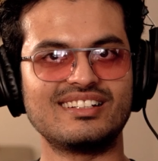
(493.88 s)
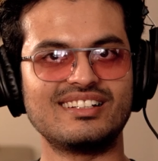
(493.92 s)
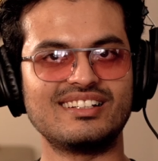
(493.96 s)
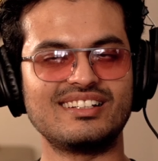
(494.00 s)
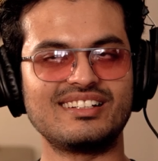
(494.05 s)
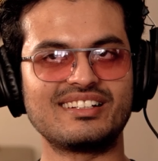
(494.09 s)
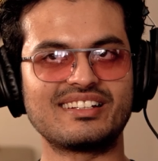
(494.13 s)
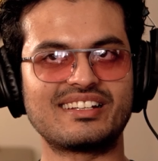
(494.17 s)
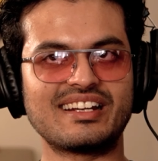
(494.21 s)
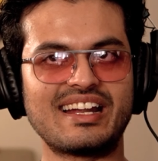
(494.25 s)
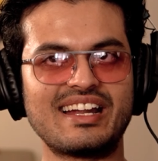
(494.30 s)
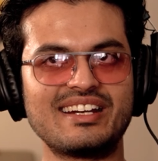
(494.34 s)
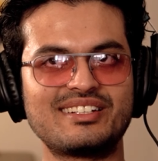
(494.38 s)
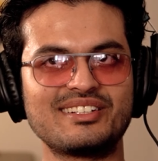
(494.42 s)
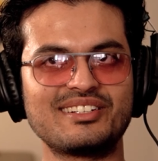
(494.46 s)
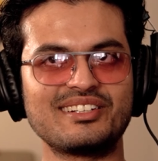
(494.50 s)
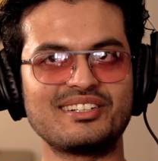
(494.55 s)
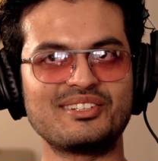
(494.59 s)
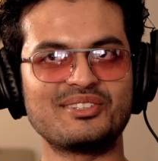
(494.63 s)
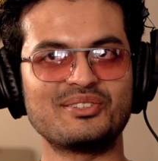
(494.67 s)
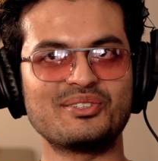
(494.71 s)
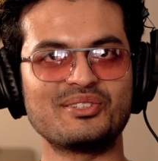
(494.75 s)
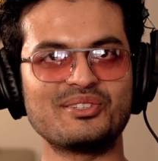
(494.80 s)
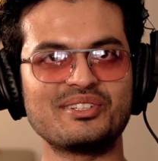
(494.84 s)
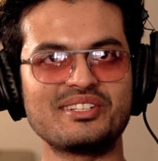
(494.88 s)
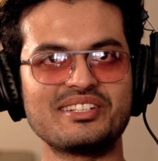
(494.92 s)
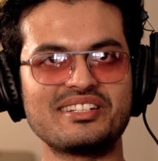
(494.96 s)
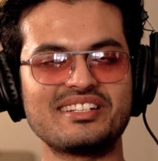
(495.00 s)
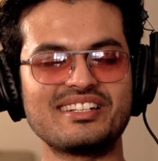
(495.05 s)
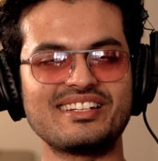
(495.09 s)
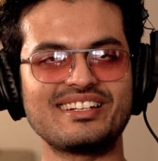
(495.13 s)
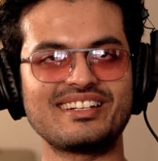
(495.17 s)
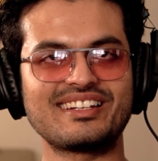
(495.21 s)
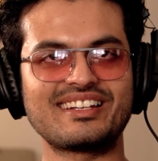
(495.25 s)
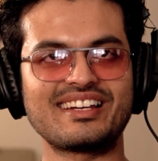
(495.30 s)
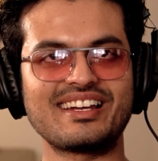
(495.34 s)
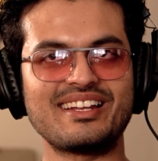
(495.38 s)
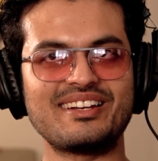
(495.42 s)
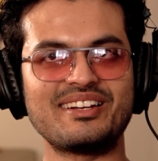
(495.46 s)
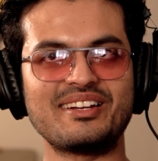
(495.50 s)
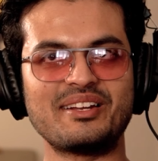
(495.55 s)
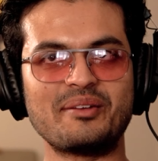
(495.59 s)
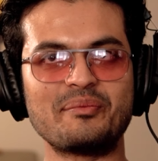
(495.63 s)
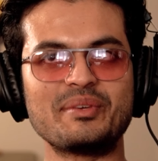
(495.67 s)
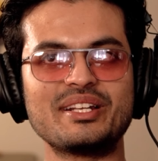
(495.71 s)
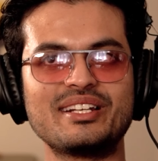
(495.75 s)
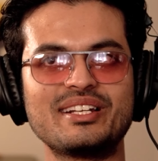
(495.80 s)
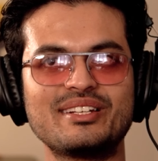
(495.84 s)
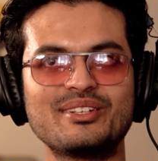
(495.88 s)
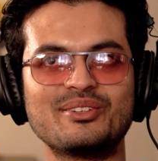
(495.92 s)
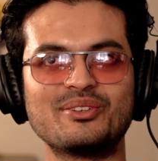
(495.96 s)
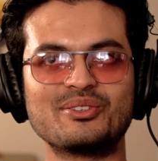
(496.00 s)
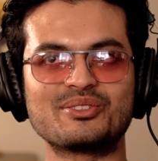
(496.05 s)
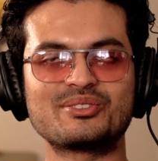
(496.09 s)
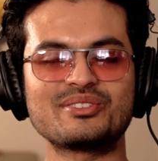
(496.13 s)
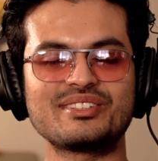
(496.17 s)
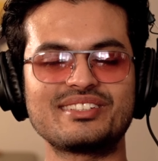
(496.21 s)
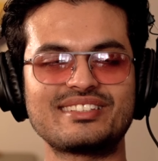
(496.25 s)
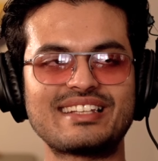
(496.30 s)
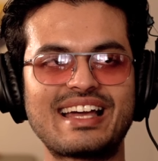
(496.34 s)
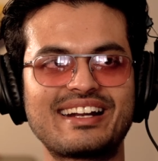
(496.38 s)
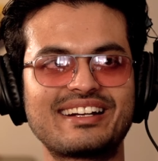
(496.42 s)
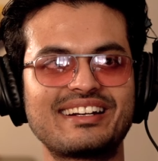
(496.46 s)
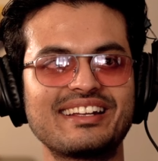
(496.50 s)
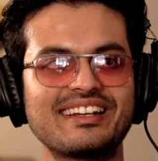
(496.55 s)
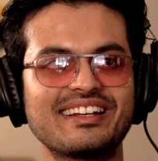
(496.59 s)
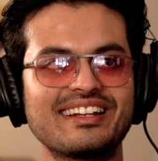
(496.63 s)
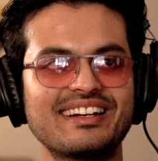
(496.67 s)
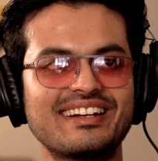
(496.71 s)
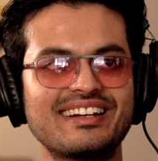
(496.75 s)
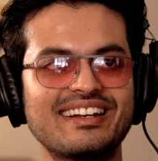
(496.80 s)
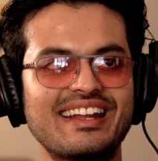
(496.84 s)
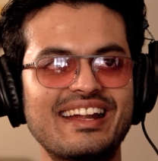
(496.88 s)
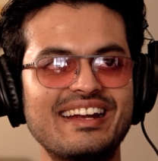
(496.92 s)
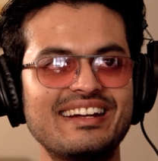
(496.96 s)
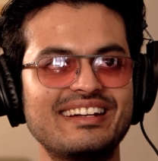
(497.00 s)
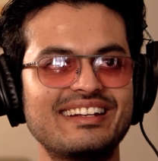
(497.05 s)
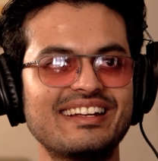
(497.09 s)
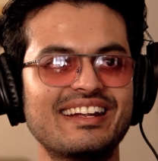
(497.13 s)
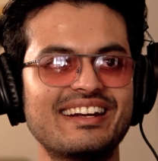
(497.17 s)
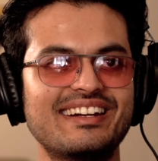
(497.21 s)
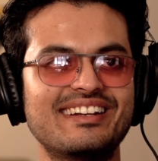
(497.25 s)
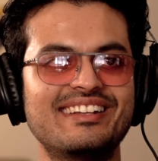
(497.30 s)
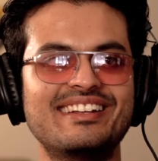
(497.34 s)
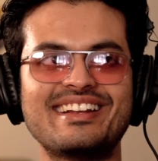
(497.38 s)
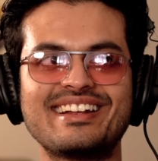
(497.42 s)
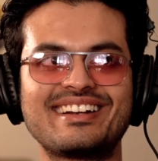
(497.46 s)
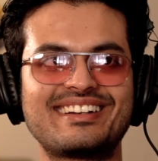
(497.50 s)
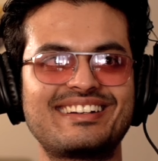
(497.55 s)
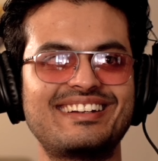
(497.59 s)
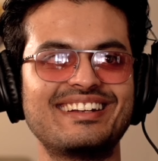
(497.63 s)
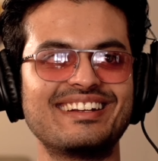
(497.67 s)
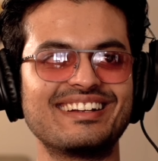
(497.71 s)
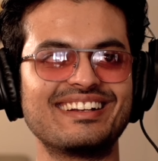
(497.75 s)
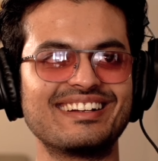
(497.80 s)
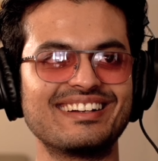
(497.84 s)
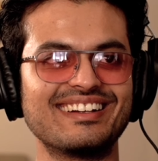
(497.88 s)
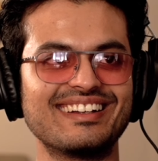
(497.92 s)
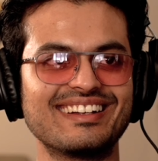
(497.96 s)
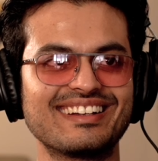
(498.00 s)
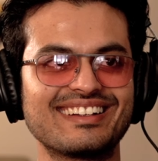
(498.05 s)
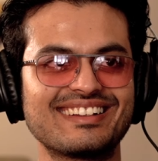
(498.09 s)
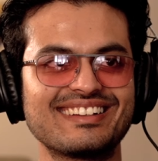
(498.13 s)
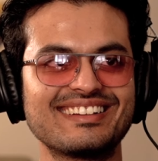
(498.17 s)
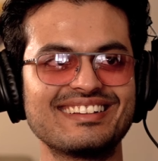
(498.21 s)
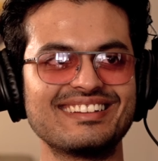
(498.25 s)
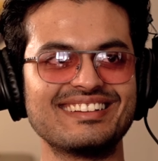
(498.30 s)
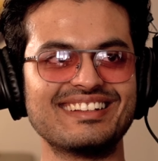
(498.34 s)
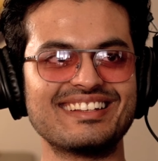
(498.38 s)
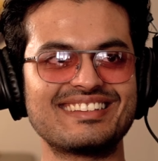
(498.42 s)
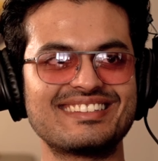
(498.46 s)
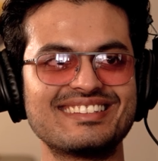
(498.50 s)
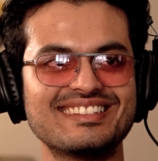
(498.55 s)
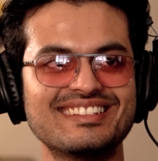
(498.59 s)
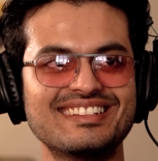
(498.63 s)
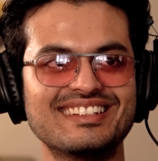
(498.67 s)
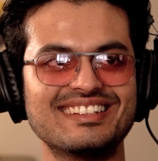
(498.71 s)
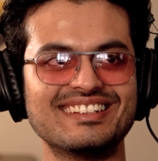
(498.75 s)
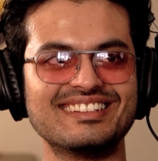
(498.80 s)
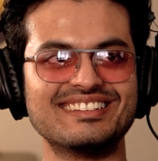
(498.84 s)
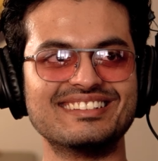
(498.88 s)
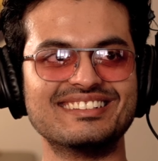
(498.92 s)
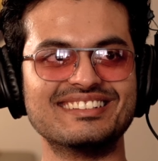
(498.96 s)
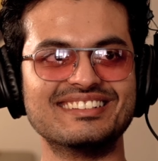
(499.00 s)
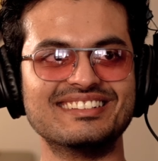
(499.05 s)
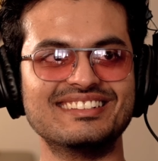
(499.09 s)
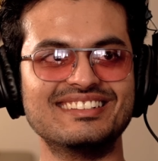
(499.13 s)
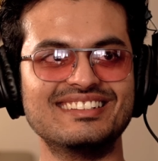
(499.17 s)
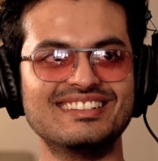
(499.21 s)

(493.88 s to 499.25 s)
And Gran Torino is like, and I mean, also he's acting at 90 and directing, like, that's another.